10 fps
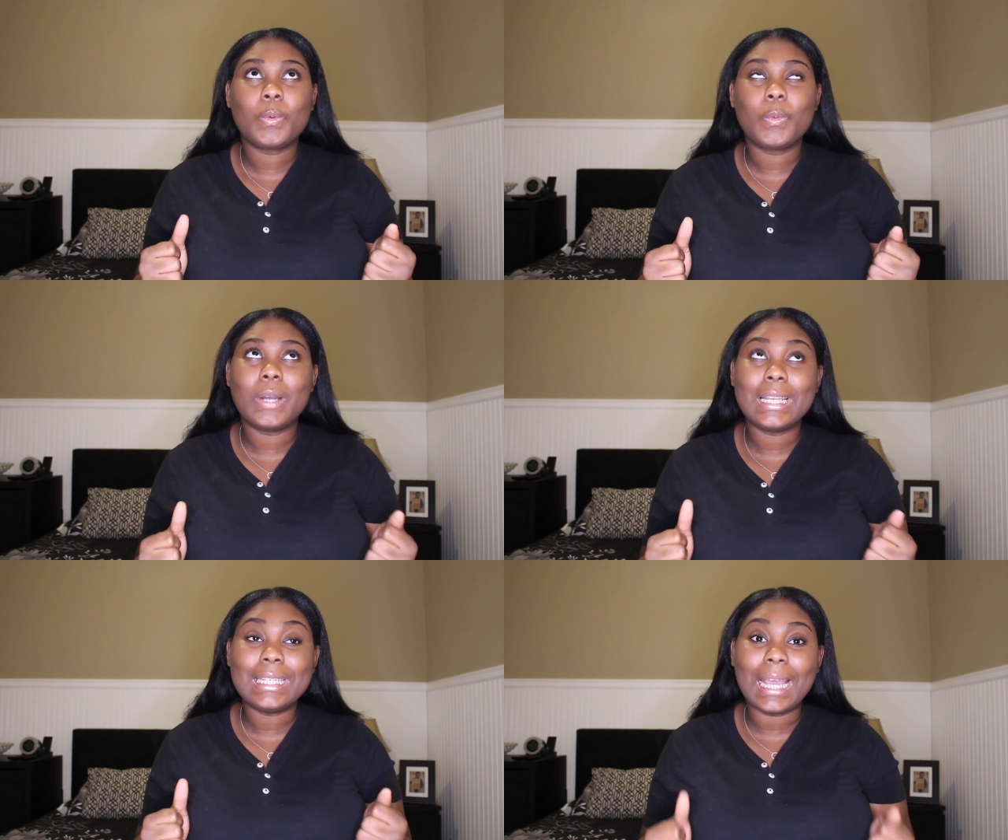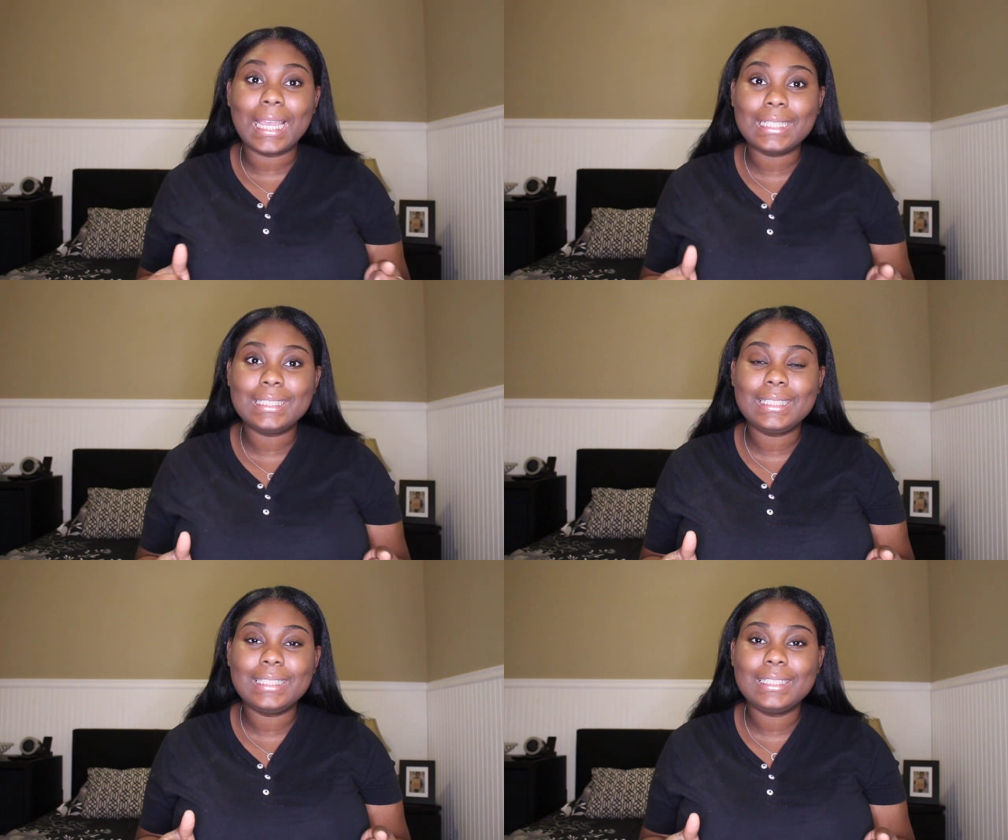
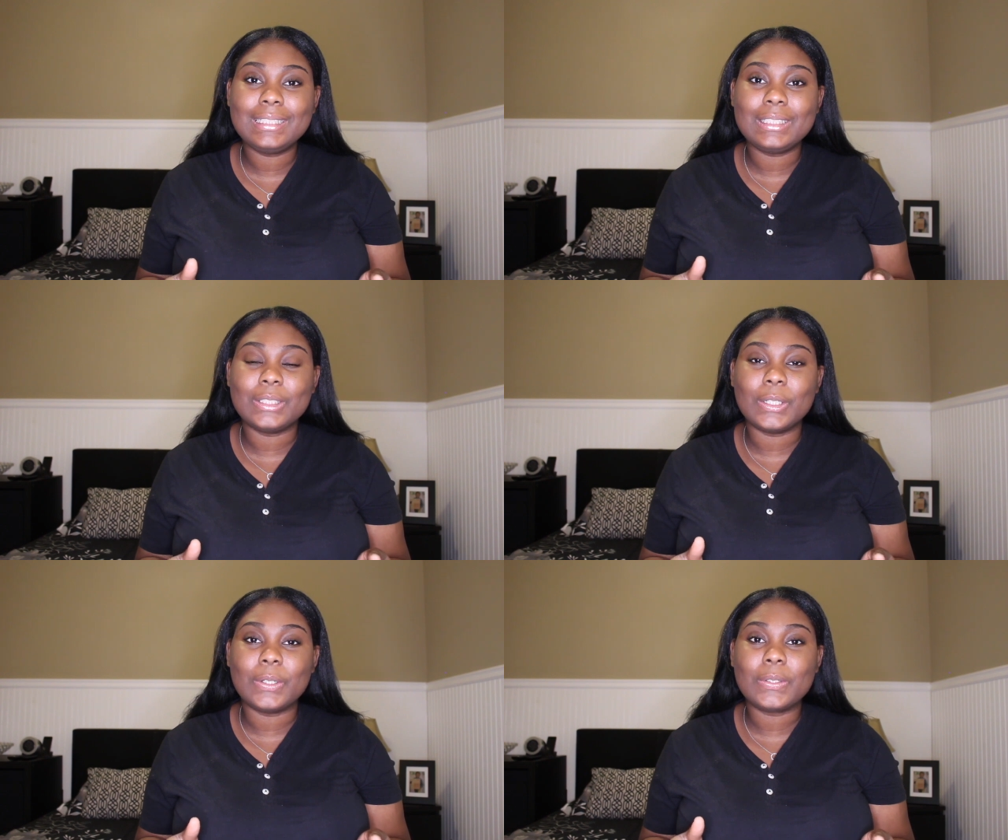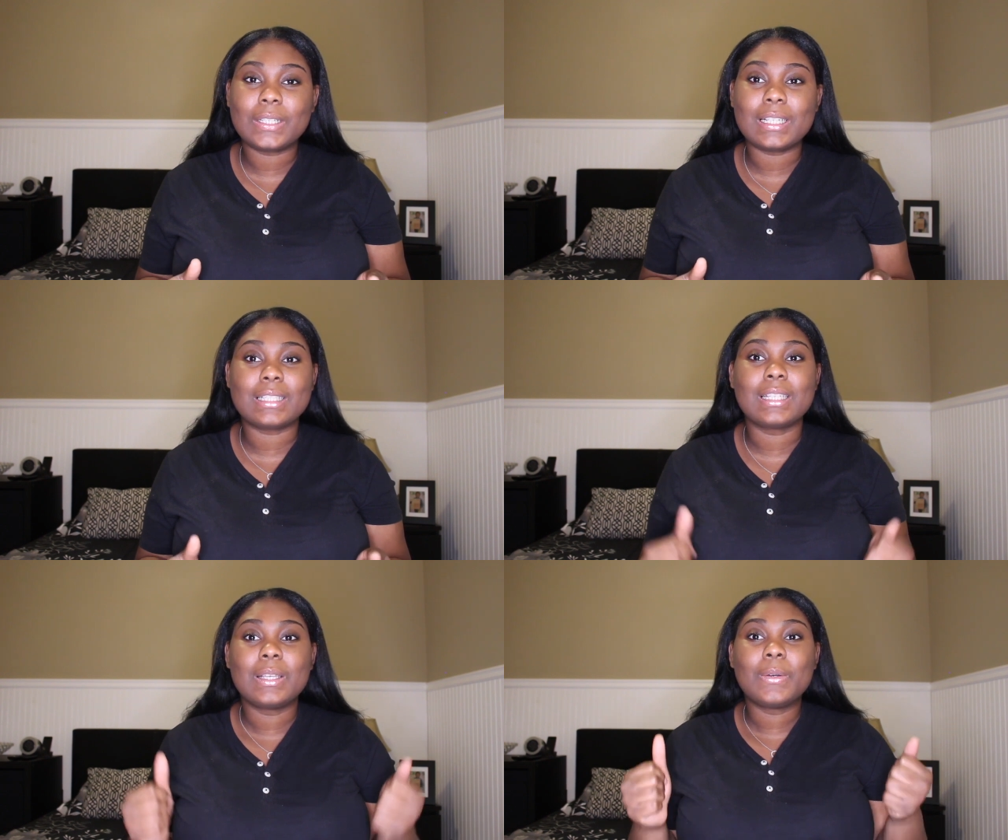190, you know, because